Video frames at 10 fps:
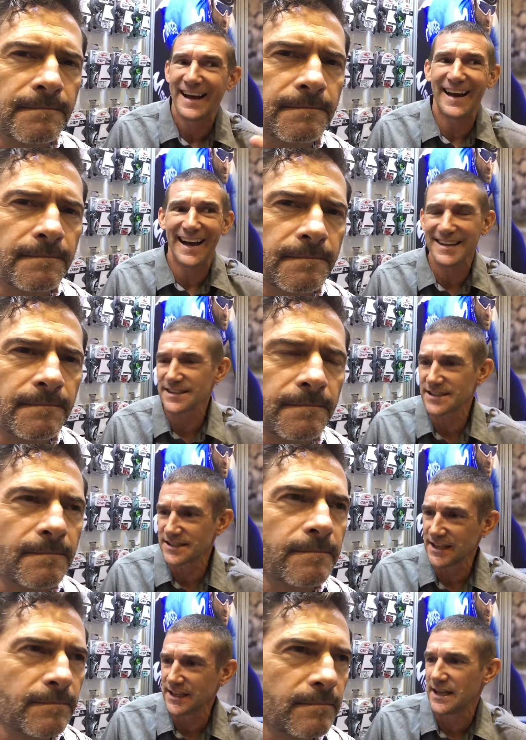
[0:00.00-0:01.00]
Speaker 1: I hadn't
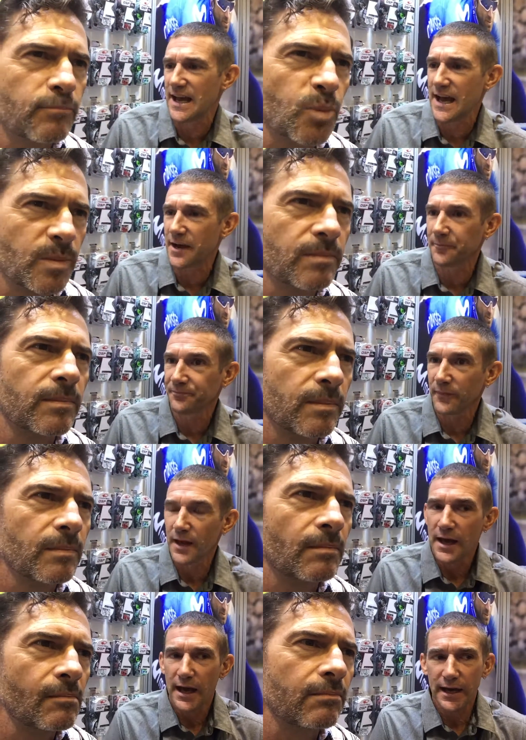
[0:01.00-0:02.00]
seen that,
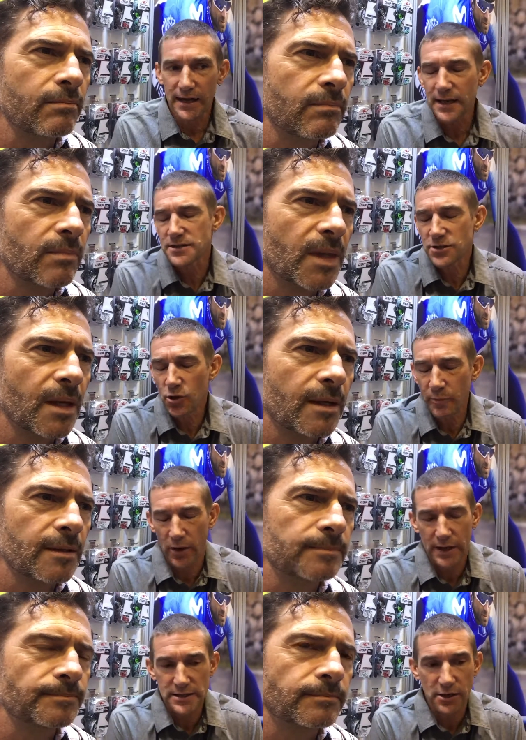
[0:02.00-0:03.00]
and it is to your point.
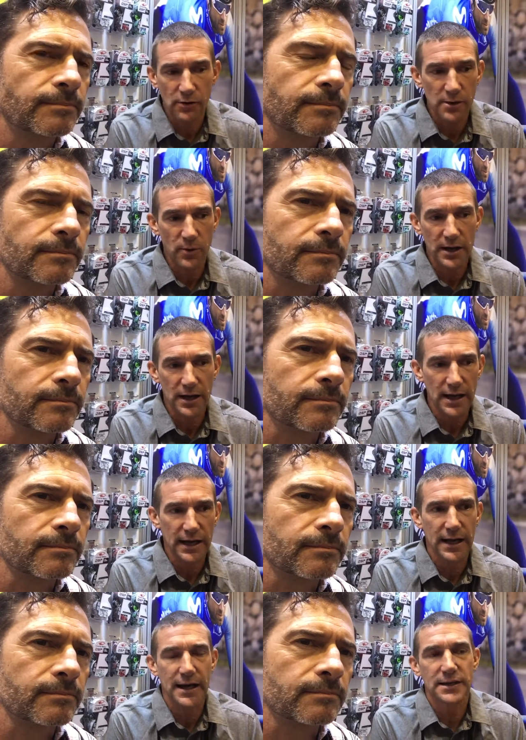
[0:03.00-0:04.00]
It's a great way to kind of
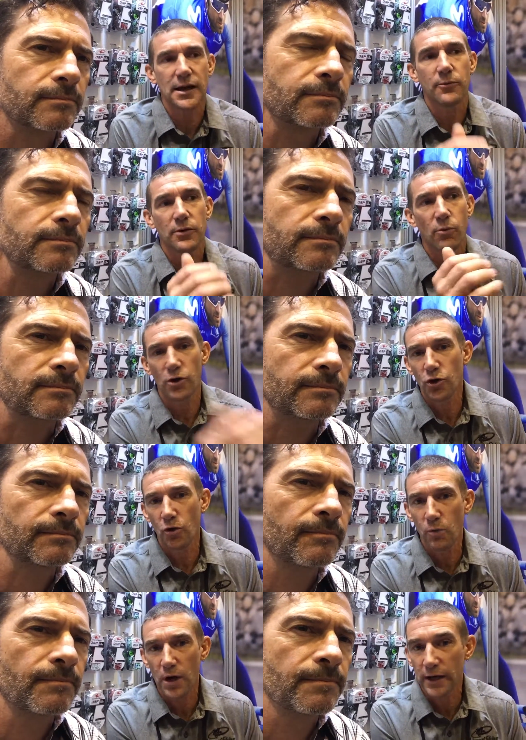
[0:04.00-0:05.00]
connect out with what you're
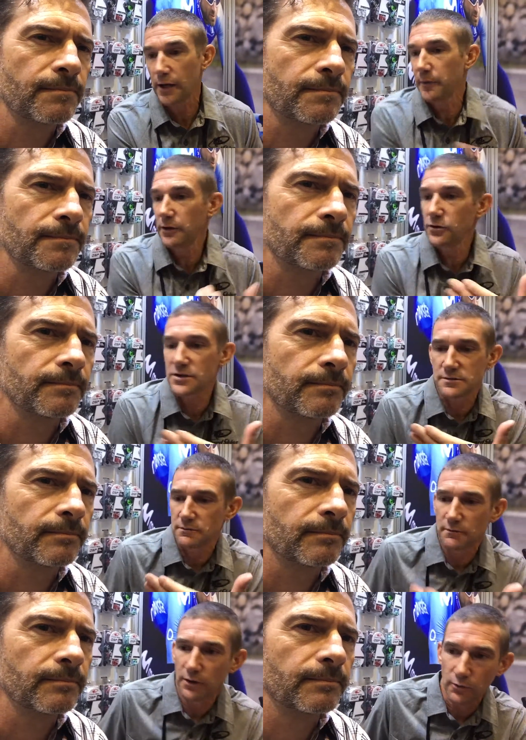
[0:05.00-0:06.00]
working. I mean, you just
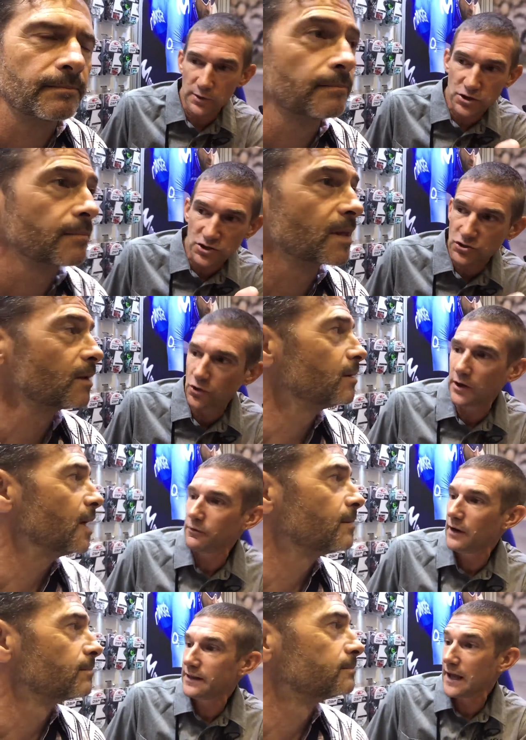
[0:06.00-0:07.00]
you know we just saw it yeah.
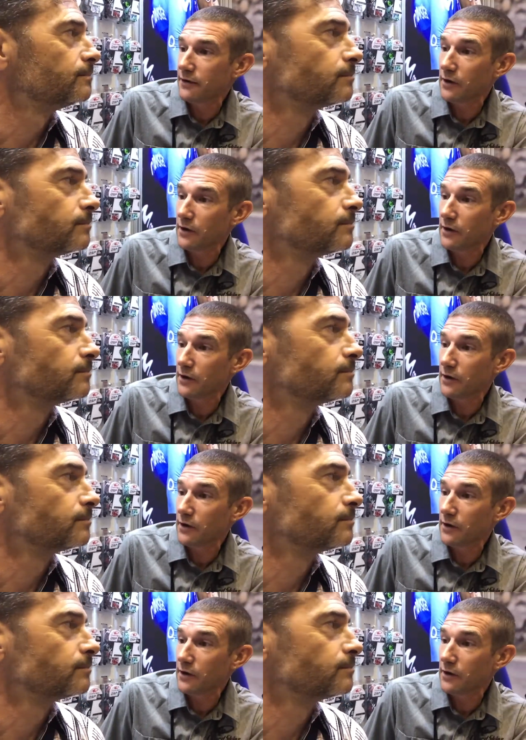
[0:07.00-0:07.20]
right then,